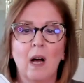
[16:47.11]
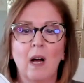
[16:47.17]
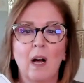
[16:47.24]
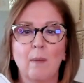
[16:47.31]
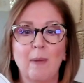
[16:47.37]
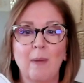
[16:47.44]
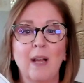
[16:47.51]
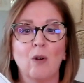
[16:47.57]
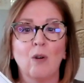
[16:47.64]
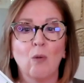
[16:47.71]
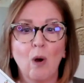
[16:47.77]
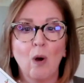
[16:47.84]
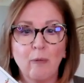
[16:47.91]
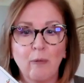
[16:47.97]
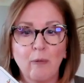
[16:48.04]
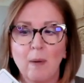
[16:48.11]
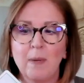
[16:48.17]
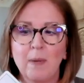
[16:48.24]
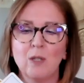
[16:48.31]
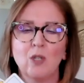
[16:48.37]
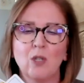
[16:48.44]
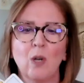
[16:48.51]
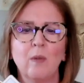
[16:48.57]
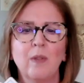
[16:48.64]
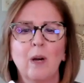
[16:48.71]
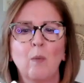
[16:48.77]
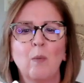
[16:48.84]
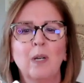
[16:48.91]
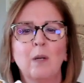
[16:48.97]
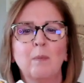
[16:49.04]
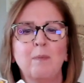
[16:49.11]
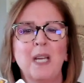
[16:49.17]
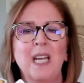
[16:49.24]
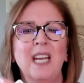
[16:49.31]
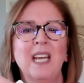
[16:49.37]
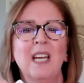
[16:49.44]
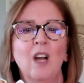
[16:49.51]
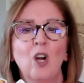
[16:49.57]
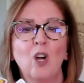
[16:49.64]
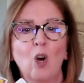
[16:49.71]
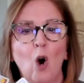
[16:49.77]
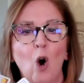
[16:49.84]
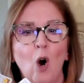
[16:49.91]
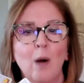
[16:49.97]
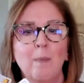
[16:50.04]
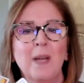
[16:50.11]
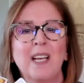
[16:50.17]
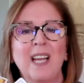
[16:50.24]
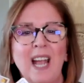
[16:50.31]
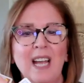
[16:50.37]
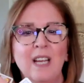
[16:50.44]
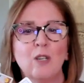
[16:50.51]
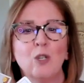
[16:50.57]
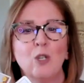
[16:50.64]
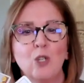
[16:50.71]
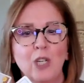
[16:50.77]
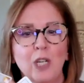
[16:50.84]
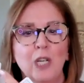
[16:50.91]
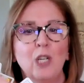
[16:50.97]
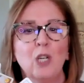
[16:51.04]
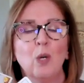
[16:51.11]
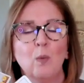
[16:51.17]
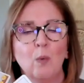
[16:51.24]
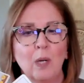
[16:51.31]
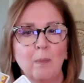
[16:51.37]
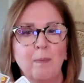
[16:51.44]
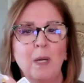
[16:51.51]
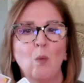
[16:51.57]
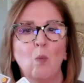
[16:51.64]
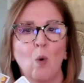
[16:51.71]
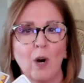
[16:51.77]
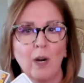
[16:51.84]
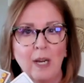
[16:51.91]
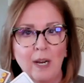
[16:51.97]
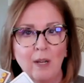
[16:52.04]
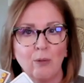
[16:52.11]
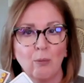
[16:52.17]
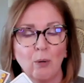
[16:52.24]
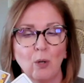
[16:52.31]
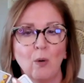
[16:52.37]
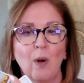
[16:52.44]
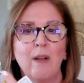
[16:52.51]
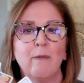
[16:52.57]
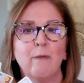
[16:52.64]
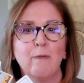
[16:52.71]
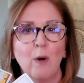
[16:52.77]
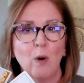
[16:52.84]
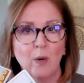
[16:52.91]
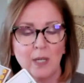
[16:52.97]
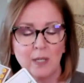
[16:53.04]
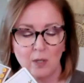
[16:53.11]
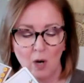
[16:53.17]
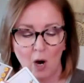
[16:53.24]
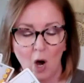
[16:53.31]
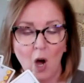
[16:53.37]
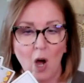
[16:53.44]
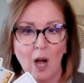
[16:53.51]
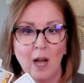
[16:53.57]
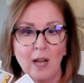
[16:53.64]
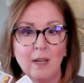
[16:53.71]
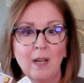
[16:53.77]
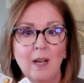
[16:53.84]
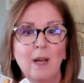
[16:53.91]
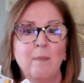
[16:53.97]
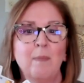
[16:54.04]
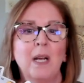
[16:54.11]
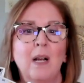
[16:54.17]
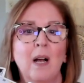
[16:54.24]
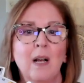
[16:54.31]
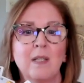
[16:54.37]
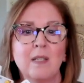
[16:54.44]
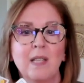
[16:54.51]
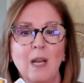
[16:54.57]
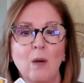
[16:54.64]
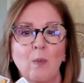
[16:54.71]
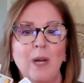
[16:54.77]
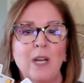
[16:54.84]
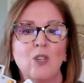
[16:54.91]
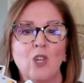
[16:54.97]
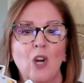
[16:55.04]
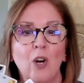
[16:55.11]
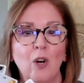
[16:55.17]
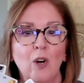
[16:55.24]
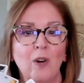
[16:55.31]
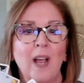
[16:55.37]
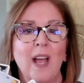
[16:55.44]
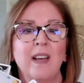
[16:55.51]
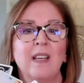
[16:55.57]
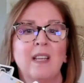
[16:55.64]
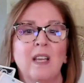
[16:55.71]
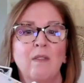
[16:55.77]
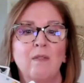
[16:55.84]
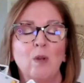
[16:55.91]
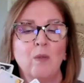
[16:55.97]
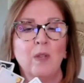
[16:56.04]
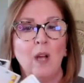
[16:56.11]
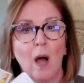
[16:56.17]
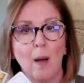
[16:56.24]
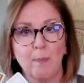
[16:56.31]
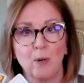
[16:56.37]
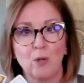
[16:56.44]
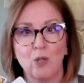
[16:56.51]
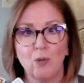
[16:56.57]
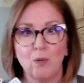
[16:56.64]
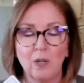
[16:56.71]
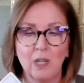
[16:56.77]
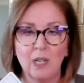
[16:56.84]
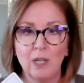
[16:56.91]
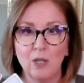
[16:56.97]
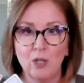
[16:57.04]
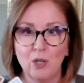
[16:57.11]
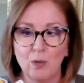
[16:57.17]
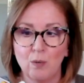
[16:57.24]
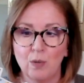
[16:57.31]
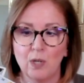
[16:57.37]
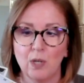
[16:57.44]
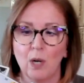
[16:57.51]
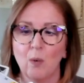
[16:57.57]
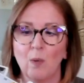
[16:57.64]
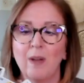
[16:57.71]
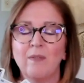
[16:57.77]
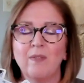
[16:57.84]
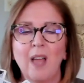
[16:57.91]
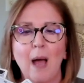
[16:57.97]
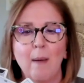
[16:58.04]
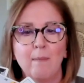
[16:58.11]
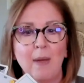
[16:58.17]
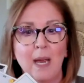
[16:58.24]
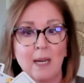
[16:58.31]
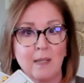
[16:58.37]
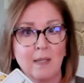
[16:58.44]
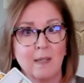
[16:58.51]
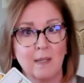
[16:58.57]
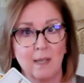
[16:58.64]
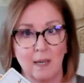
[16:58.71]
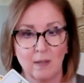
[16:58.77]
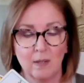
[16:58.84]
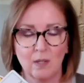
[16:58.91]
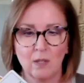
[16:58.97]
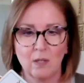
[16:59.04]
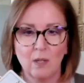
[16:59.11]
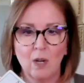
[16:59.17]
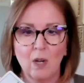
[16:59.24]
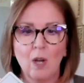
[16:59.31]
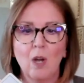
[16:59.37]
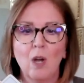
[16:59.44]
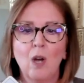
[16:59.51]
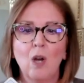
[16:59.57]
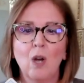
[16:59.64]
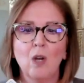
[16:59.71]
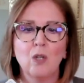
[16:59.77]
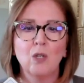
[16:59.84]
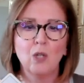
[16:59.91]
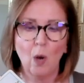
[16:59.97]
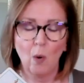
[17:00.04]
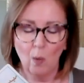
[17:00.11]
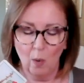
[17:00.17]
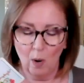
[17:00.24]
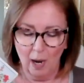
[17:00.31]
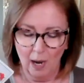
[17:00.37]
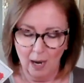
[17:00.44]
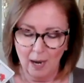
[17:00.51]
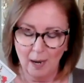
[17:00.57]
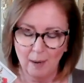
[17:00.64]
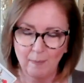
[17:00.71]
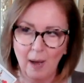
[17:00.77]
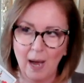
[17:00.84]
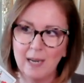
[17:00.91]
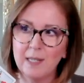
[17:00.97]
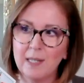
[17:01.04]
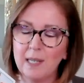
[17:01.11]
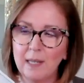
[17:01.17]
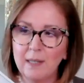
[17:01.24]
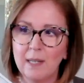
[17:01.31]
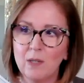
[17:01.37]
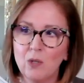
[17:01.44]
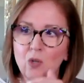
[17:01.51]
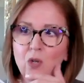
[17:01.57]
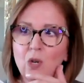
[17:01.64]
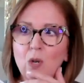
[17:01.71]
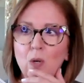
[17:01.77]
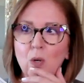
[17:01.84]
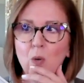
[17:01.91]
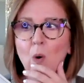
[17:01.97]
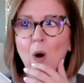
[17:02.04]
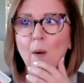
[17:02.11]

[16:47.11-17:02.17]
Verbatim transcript: um, and grow from it. So there will be karmic energy you will be working through and focused on because they return and give you the opportunity to do so, if that makes sense. So um, I said this to,